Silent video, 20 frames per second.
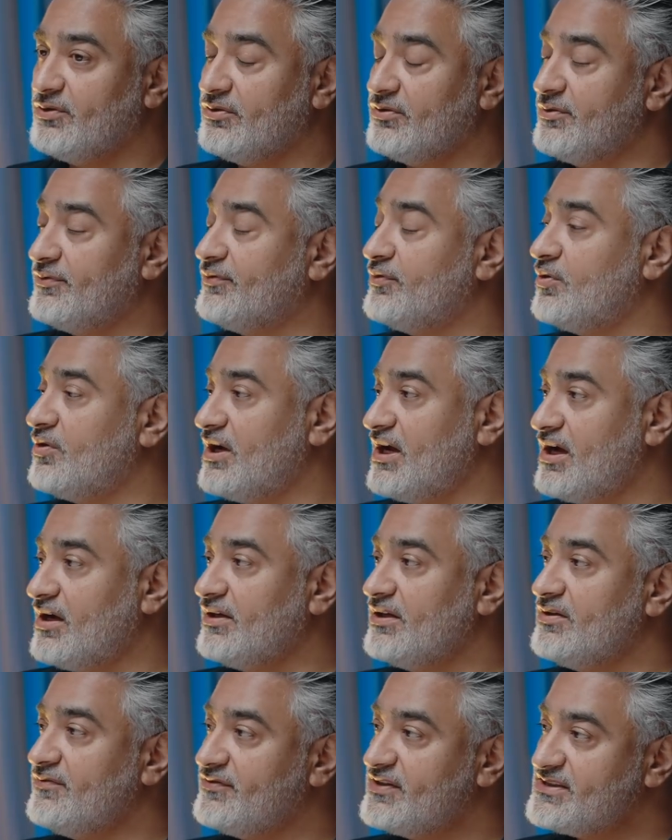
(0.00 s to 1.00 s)
for
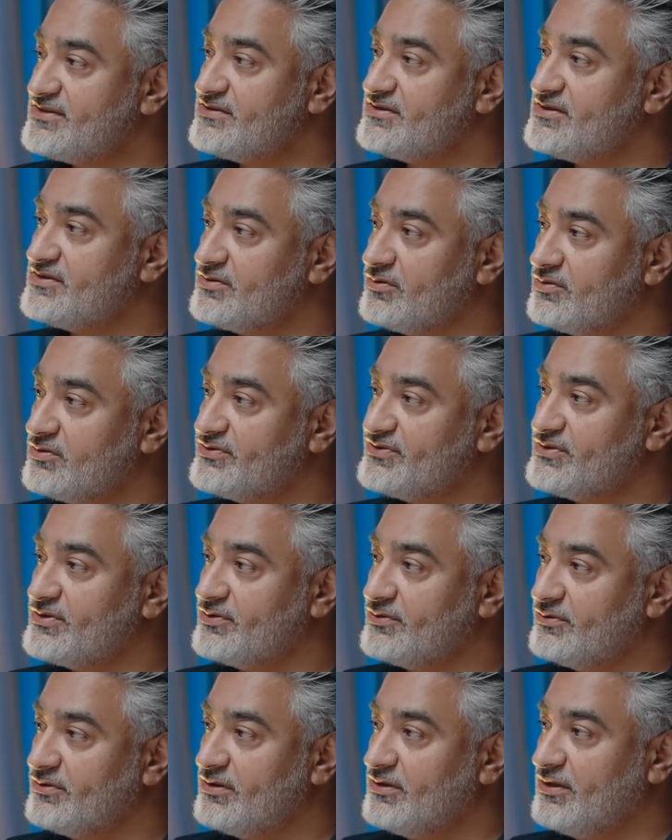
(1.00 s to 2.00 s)
our investors
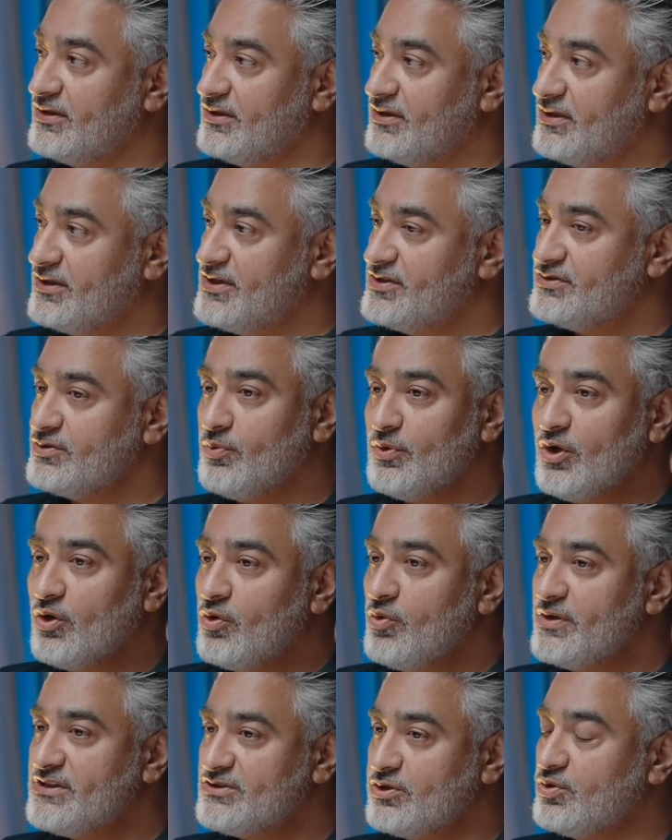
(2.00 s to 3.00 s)
also. So we're
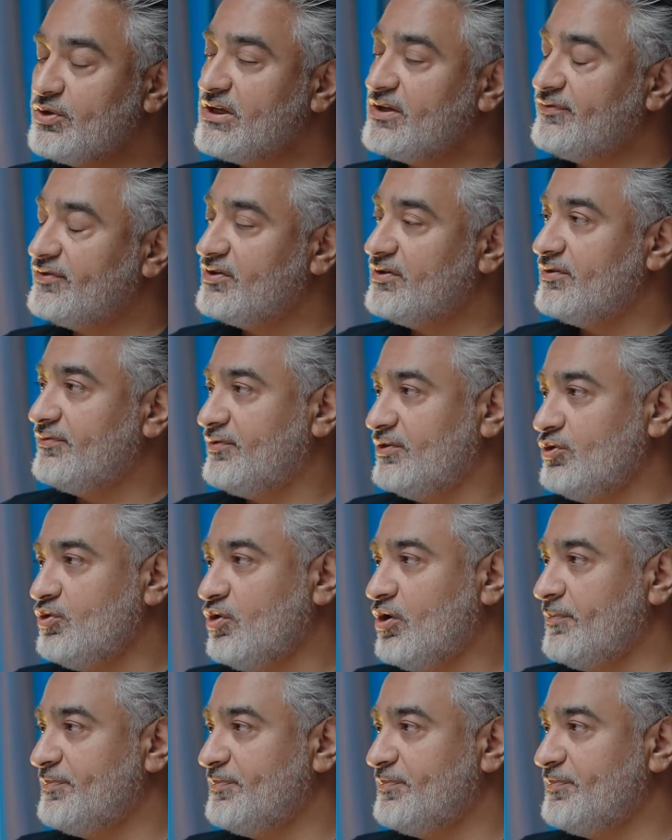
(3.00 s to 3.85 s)
always looking for new